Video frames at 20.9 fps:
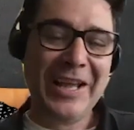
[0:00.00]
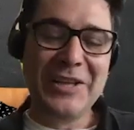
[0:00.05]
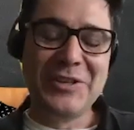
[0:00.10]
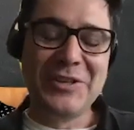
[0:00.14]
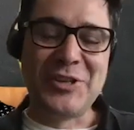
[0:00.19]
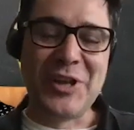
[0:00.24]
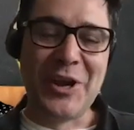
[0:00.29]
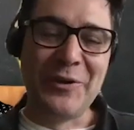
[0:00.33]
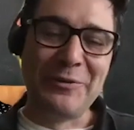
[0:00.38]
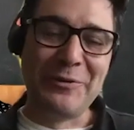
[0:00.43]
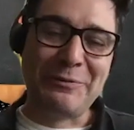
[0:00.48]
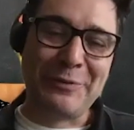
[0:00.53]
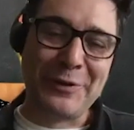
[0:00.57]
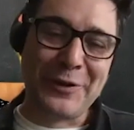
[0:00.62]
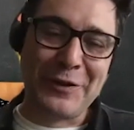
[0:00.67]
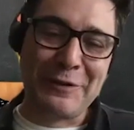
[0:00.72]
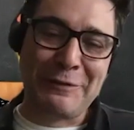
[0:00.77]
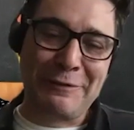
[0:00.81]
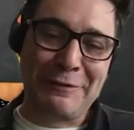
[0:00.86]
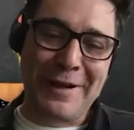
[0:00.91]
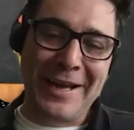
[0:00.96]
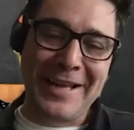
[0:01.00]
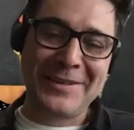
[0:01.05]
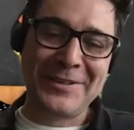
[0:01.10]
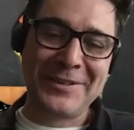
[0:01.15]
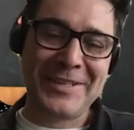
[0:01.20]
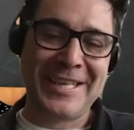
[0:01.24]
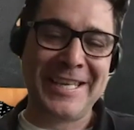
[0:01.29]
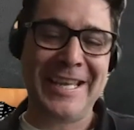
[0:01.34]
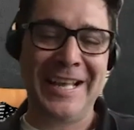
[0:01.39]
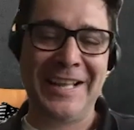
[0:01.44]
So for the final
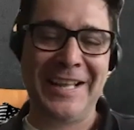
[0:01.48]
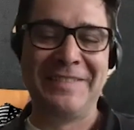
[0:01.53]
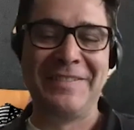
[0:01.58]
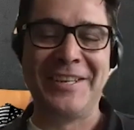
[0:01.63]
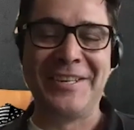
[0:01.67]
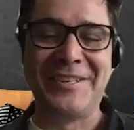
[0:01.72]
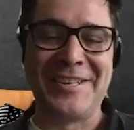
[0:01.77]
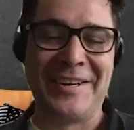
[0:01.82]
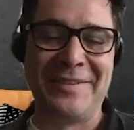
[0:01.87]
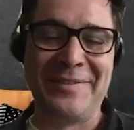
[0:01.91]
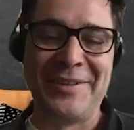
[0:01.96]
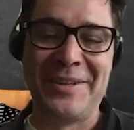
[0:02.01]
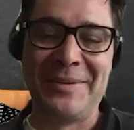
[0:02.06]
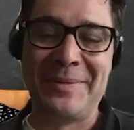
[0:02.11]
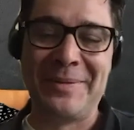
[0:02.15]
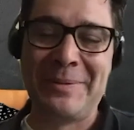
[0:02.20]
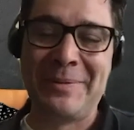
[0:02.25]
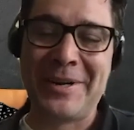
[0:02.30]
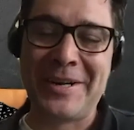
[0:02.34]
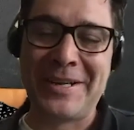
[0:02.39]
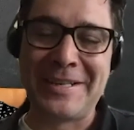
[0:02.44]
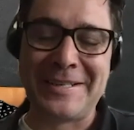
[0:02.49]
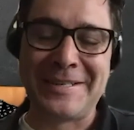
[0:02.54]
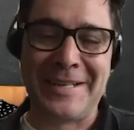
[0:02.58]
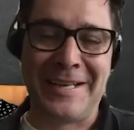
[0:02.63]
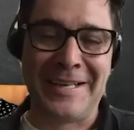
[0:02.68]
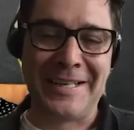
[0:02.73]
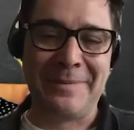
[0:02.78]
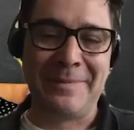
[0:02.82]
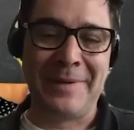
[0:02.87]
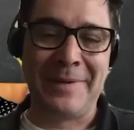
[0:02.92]
key element, gentlemen, that we wanted to
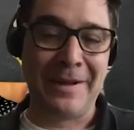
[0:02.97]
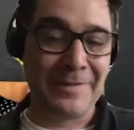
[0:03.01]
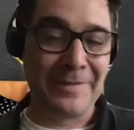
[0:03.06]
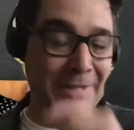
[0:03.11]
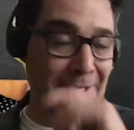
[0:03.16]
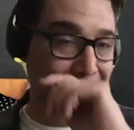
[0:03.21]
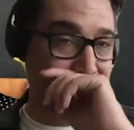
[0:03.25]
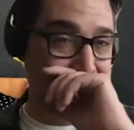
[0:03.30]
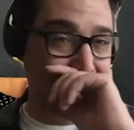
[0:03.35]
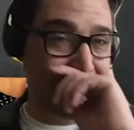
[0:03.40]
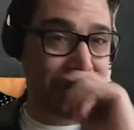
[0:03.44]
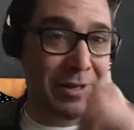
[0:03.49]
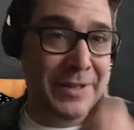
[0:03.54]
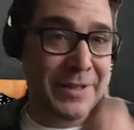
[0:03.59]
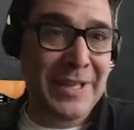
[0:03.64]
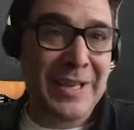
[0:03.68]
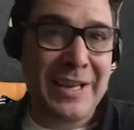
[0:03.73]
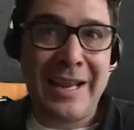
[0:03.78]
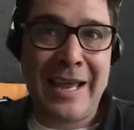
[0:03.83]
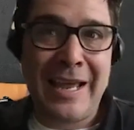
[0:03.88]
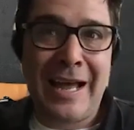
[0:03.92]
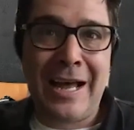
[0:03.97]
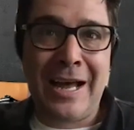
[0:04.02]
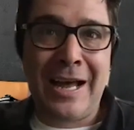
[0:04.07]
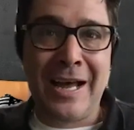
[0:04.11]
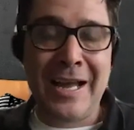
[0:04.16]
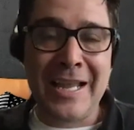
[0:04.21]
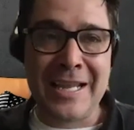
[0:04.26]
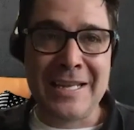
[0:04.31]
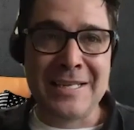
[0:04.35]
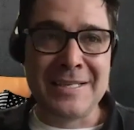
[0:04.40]
talk about, this is one that
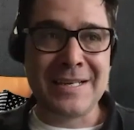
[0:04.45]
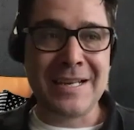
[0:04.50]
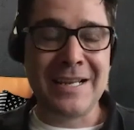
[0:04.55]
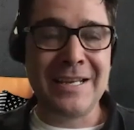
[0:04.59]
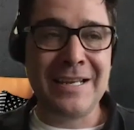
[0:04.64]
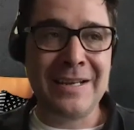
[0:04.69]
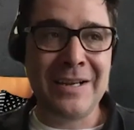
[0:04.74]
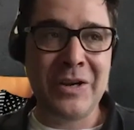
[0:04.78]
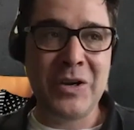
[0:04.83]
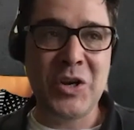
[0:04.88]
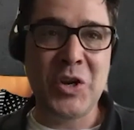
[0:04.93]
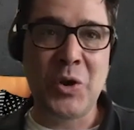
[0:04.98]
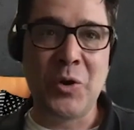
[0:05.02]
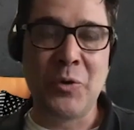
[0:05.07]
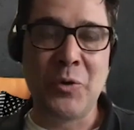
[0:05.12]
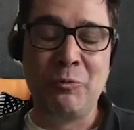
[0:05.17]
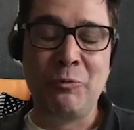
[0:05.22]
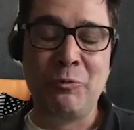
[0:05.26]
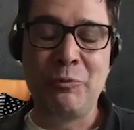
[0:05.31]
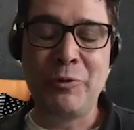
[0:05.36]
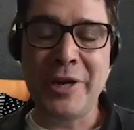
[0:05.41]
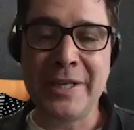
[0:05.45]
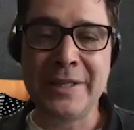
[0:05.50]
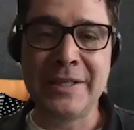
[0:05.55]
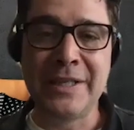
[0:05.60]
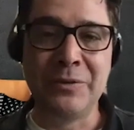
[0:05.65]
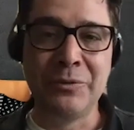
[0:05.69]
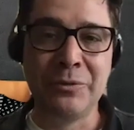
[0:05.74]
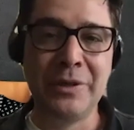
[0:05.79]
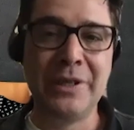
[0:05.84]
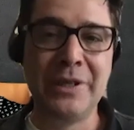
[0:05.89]
is a
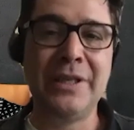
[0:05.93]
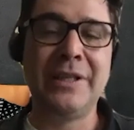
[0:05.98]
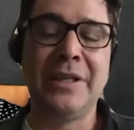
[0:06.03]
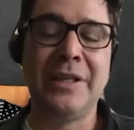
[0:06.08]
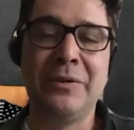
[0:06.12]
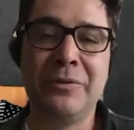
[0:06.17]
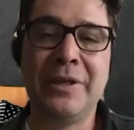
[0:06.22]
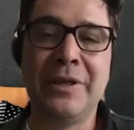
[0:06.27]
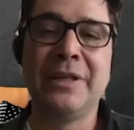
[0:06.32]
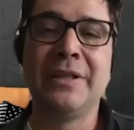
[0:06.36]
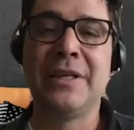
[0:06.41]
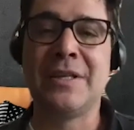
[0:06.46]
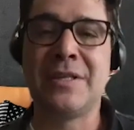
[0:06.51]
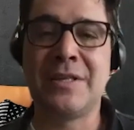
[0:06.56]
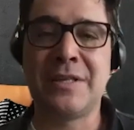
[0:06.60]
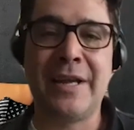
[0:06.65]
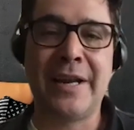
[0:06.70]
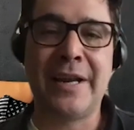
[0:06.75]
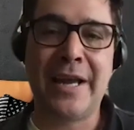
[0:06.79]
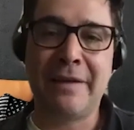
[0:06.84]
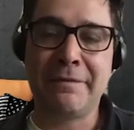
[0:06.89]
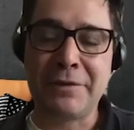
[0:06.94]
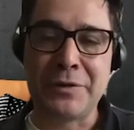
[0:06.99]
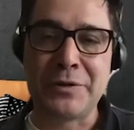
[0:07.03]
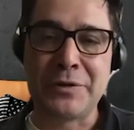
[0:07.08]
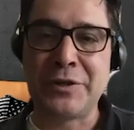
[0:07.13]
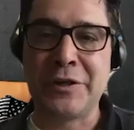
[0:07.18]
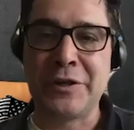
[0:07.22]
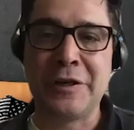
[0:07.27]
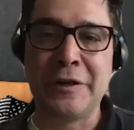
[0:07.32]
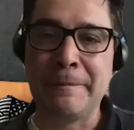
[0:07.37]
really, really, really sought after
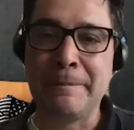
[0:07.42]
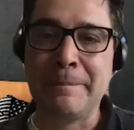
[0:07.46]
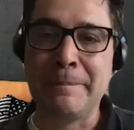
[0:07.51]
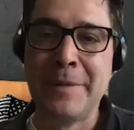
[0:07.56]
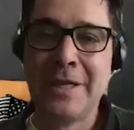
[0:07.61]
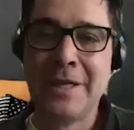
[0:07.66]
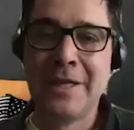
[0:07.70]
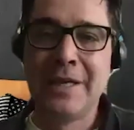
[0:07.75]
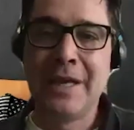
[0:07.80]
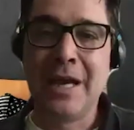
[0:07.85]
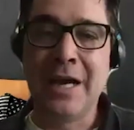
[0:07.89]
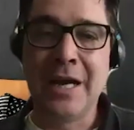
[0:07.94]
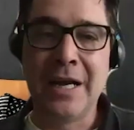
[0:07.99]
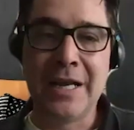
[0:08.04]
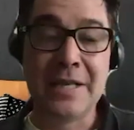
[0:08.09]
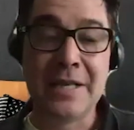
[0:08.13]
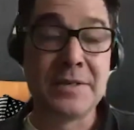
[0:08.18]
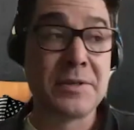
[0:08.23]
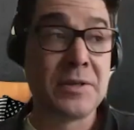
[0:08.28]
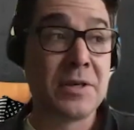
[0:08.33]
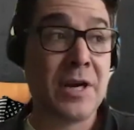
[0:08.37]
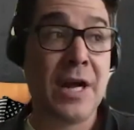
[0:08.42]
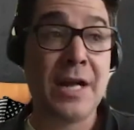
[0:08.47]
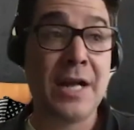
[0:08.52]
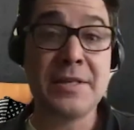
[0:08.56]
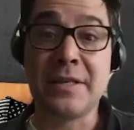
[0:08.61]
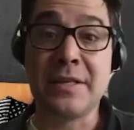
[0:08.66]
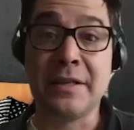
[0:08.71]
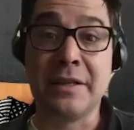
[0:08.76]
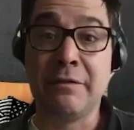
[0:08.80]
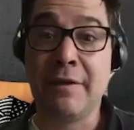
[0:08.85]
term, is
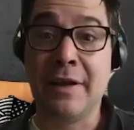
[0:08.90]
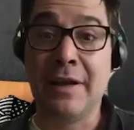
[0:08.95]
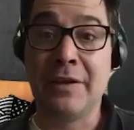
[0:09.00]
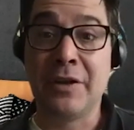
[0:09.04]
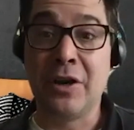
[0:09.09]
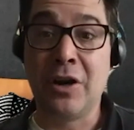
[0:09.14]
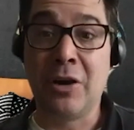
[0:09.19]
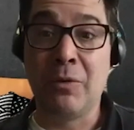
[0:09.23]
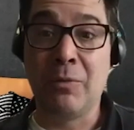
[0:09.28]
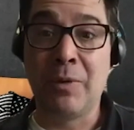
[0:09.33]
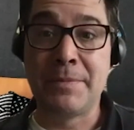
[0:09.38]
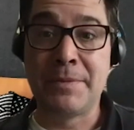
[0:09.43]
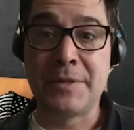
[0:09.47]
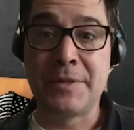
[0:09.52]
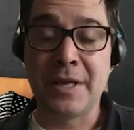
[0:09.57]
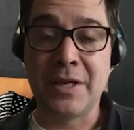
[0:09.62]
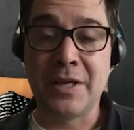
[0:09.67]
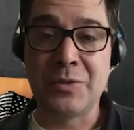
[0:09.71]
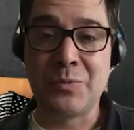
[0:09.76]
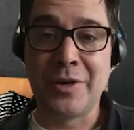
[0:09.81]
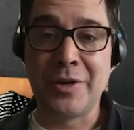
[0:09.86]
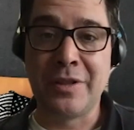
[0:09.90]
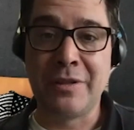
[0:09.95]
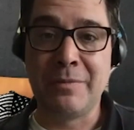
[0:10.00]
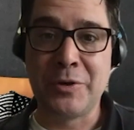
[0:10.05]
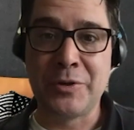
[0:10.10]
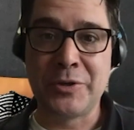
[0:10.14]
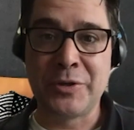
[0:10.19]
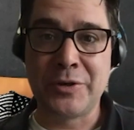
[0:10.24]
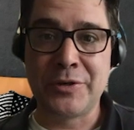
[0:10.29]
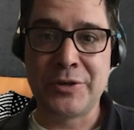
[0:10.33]
constantly found on our website as one of the
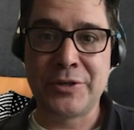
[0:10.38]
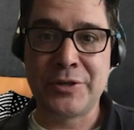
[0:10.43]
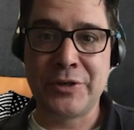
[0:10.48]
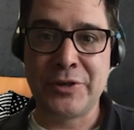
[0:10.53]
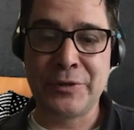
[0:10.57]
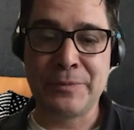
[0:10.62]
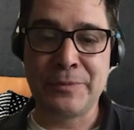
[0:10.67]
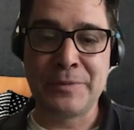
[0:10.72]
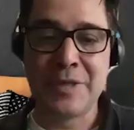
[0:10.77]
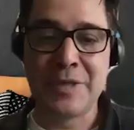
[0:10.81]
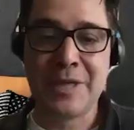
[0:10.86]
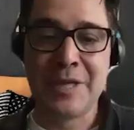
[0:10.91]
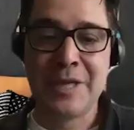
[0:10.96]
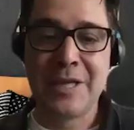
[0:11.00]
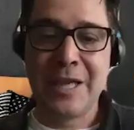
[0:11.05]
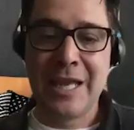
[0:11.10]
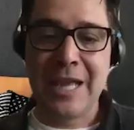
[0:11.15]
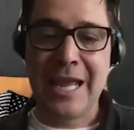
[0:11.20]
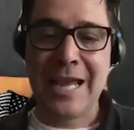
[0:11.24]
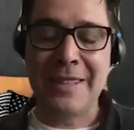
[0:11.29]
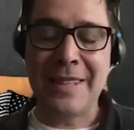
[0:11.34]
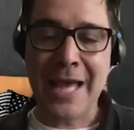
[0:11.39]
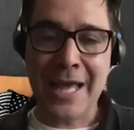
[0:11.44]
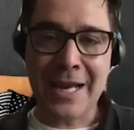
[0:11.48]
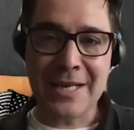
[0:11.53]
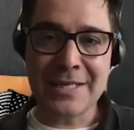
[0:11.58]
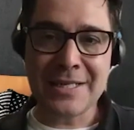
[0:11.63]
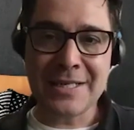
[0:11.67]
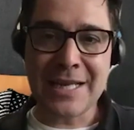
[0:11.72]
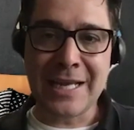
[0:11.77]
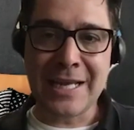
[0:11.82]
most searched terms, and that
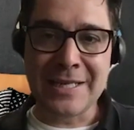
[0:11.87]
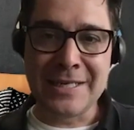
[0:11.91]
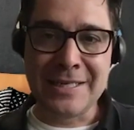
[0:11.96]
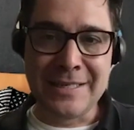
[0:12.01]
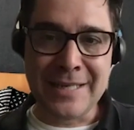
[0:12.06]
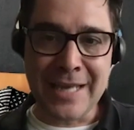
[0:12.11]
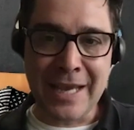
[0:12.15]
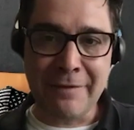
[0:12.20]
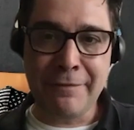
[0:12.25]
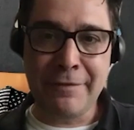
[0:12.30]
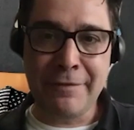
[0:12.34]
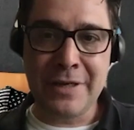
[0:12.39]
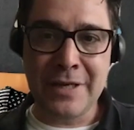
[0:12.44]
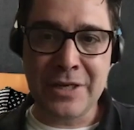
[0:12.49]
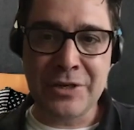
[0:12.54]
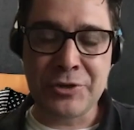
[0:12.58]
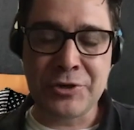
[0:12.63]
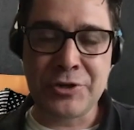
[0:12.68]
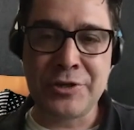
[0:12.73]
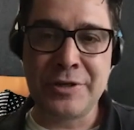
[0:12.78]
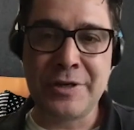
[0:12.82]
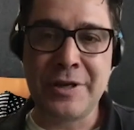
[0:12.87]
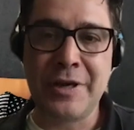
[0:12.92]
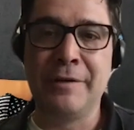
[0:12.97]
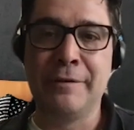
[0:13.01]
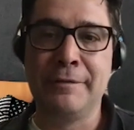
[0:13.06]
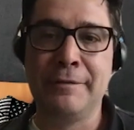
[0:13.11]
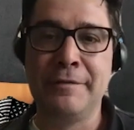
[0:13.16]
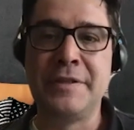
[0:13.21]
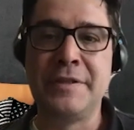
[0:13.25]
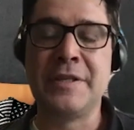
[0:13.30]
is a definition
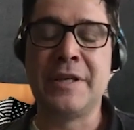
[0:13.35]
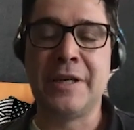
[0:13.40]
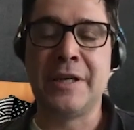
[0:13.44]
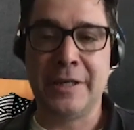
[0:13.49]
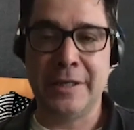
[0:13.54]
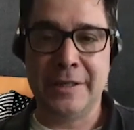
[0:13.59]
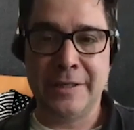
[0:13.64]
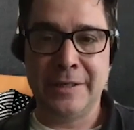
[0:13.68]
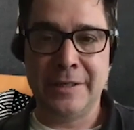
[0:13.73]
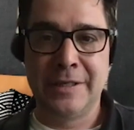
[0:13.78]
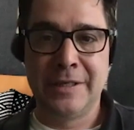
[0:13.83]
of done.